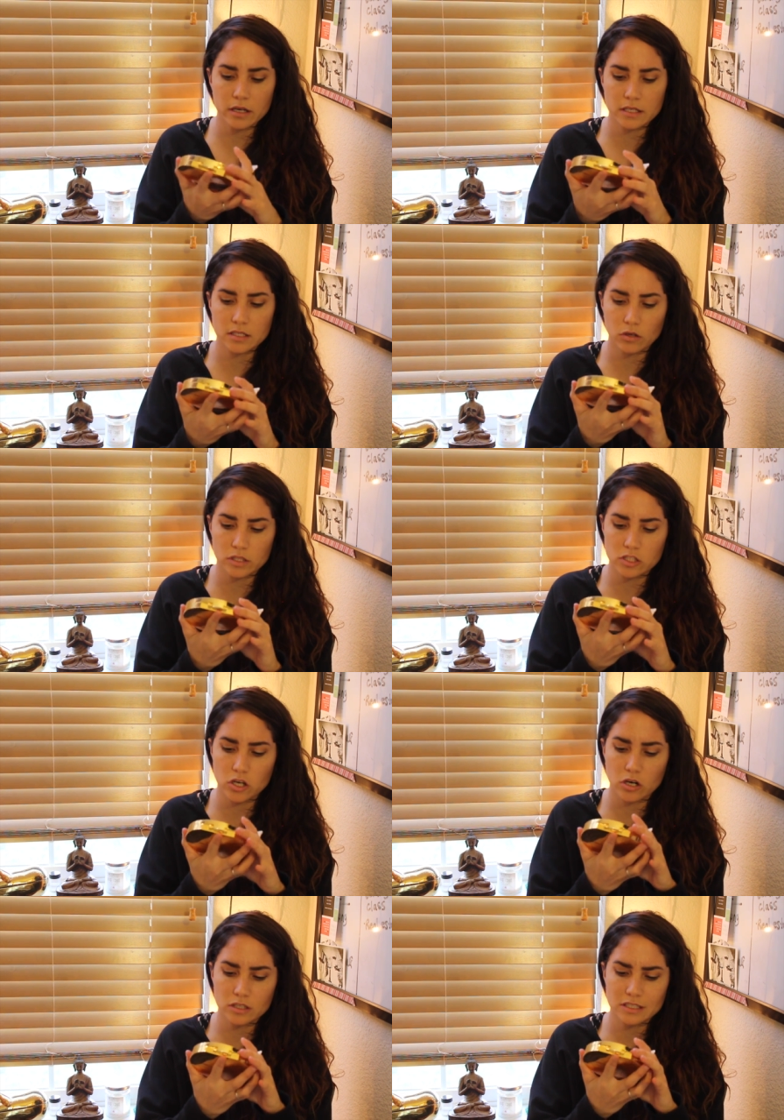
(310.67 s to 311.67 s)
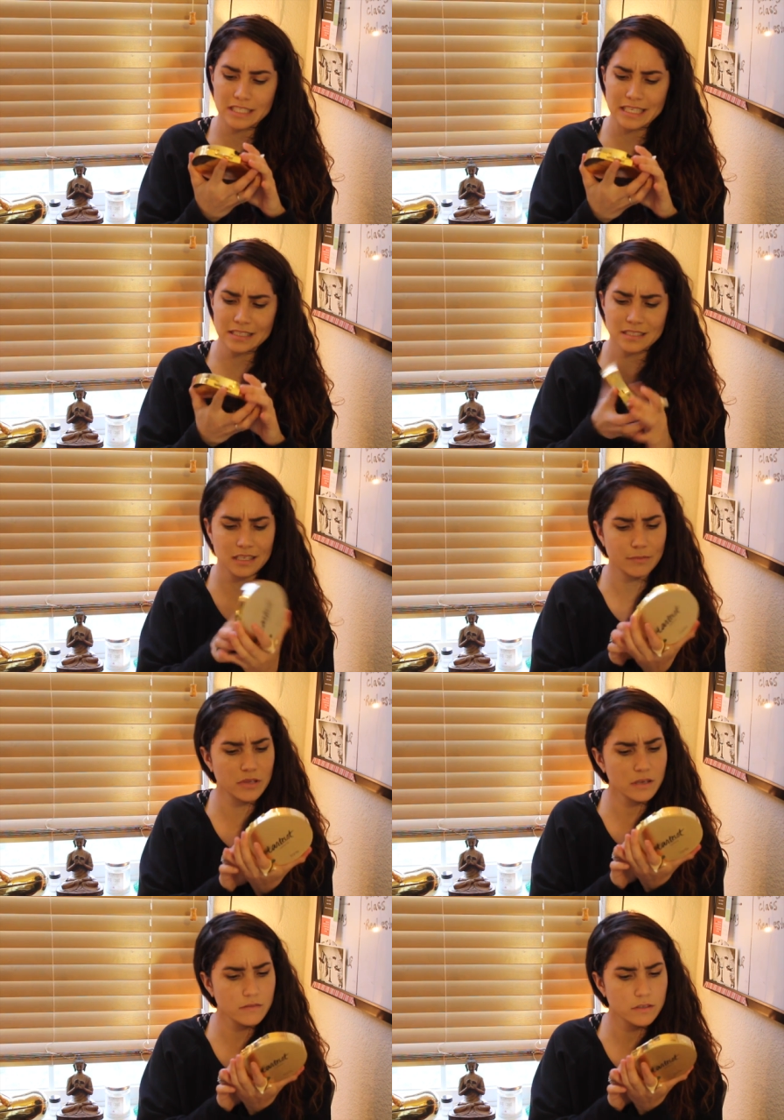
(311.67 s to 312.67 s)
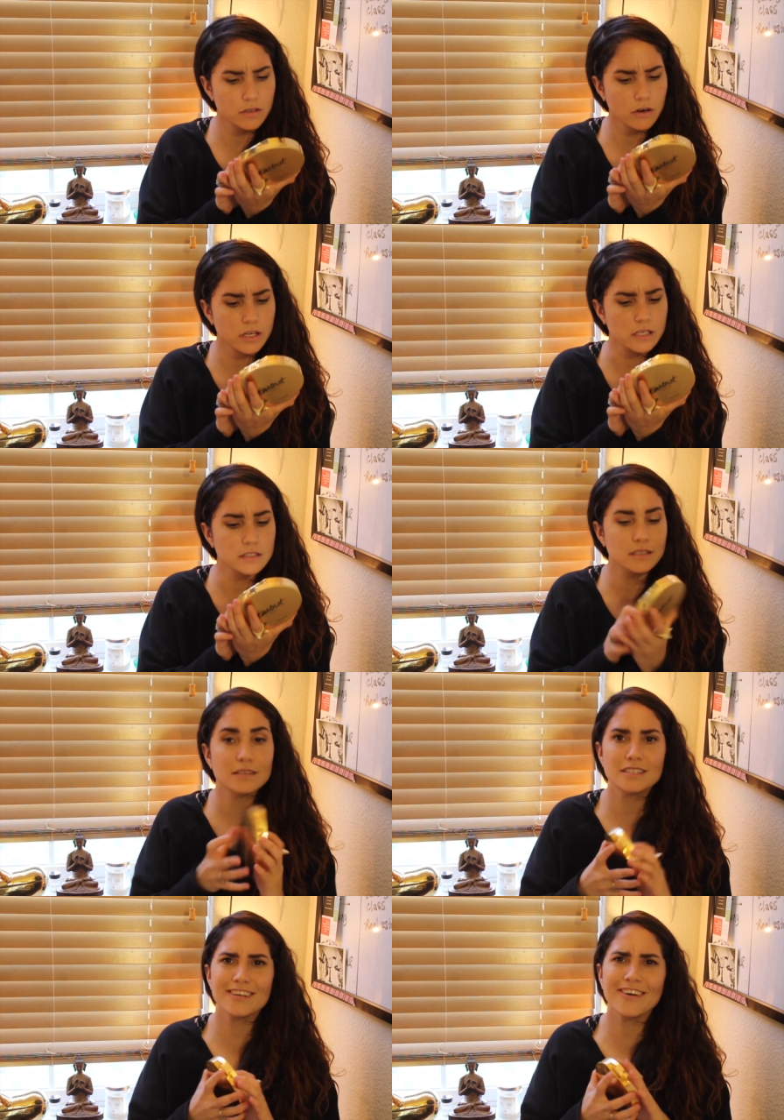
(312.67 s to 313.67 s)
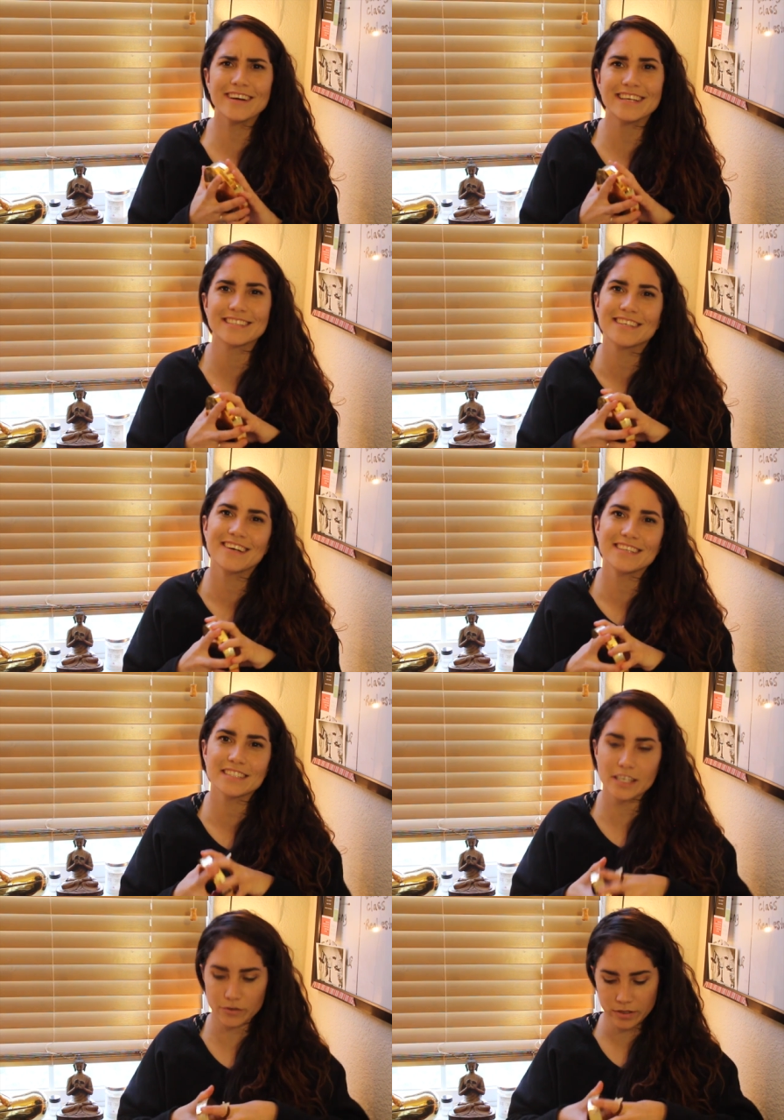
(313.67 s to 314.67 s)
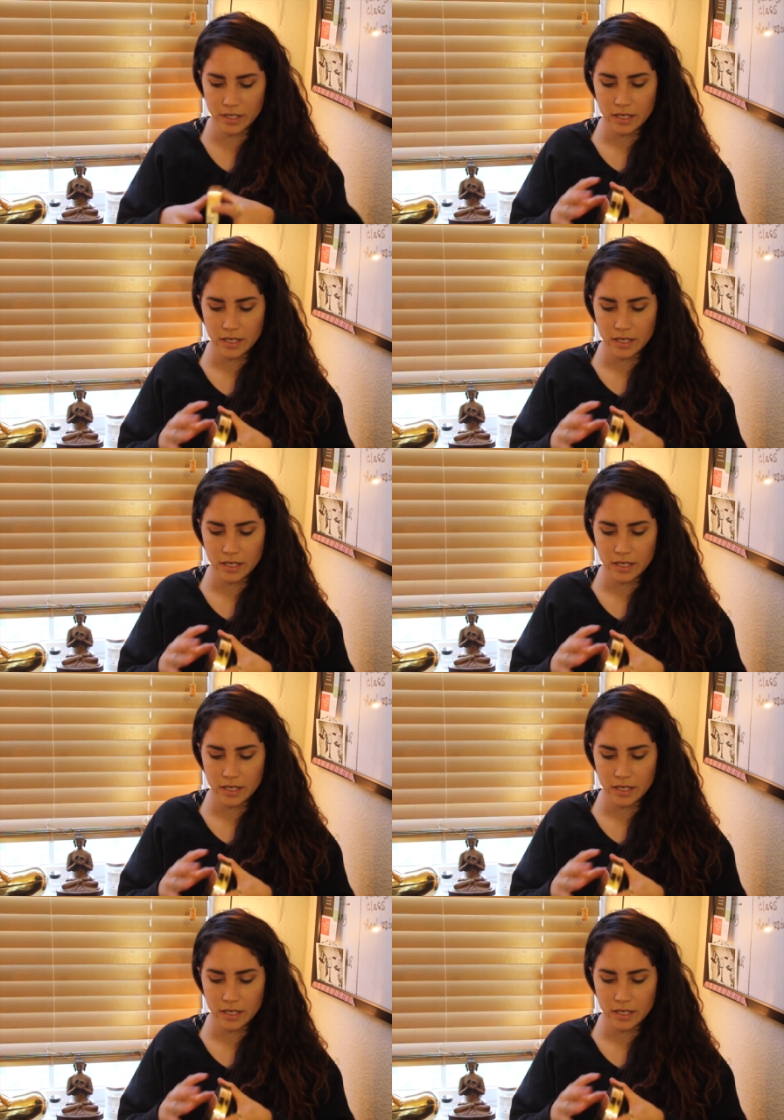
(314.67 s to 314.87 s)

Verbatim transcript: It's called the Tarteist, I believe. The Tarteist. The Tarteist. Oh, that's cute.